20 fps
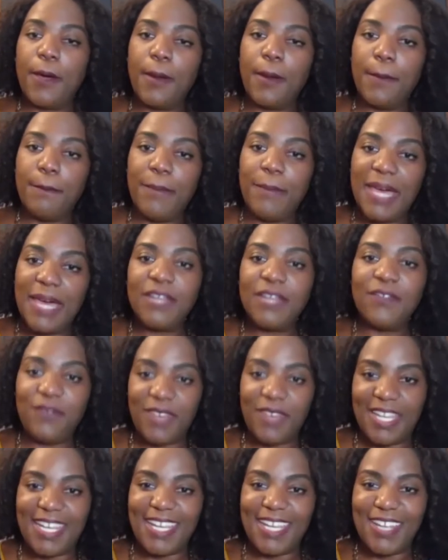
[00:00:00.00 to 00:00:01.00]

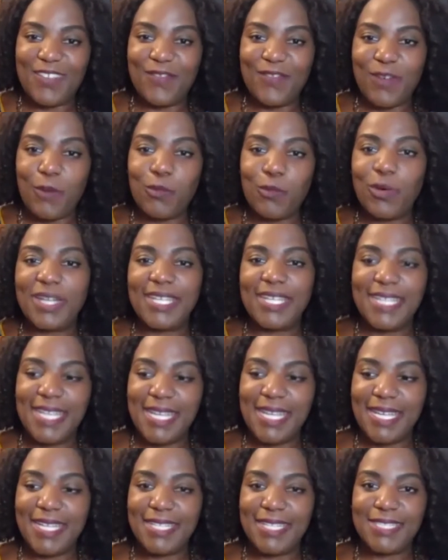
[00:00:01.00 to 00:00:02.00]
benefiting from what it
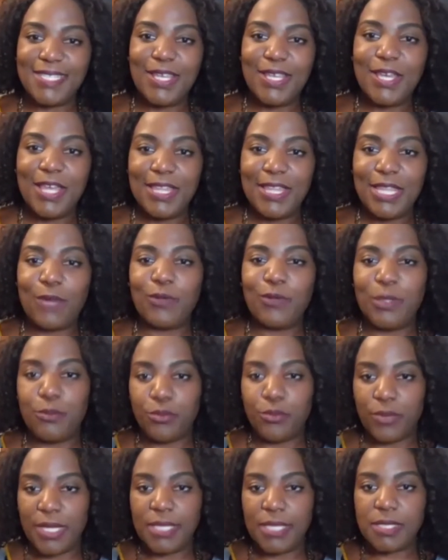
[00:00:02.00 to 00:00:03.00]
is that we
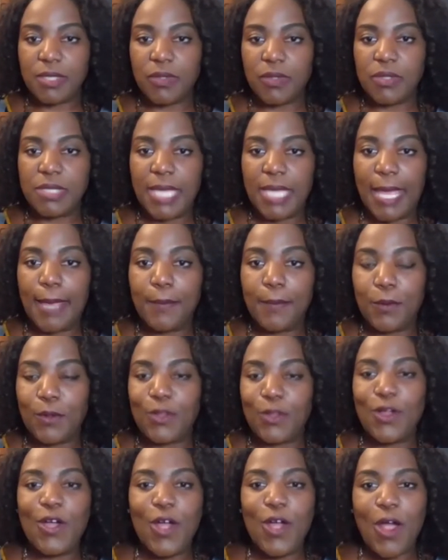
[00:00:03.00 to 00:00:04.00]
bring to the
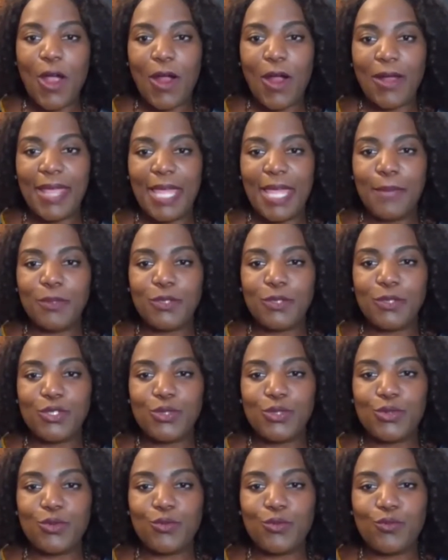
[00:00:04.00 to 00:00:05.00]
table, are able
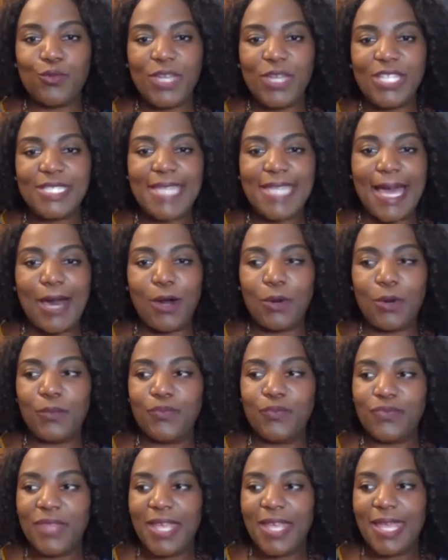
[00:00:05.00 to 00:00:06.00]
to reach out
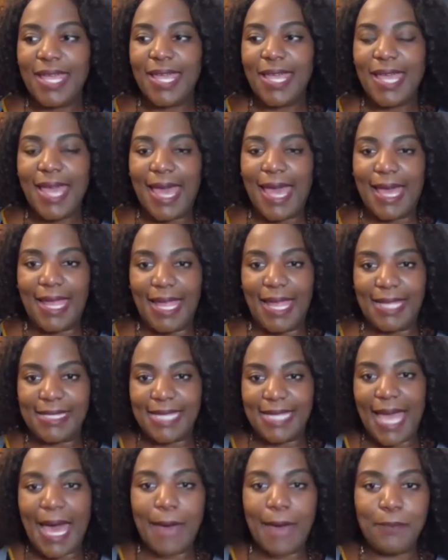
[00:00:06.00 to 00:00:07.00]
and
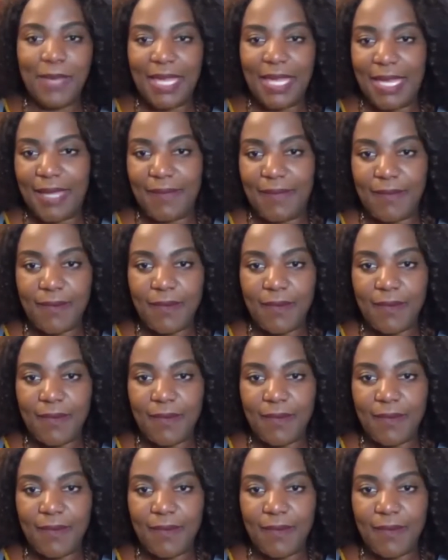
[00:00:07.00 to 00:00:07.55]
tap in,